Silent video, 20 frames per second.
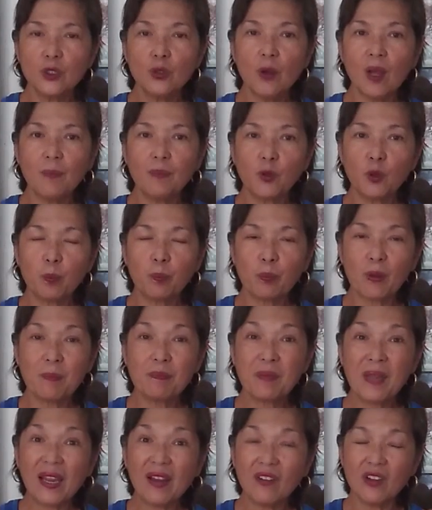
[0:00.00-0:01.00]
you have to
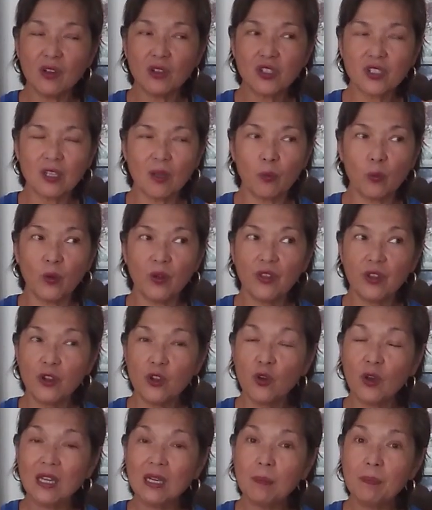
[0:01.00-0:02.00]
prepare yourself, whether
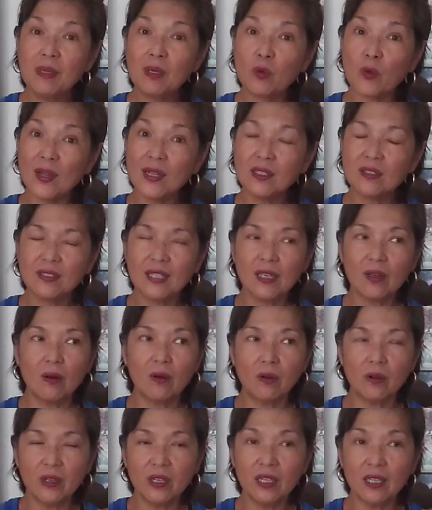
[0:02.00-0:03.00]
you're going to be renting
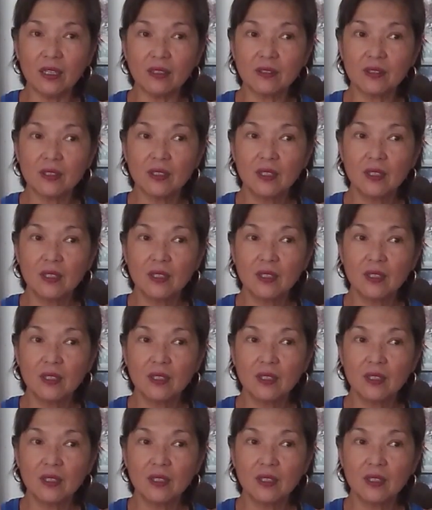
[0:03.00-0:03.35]
or not.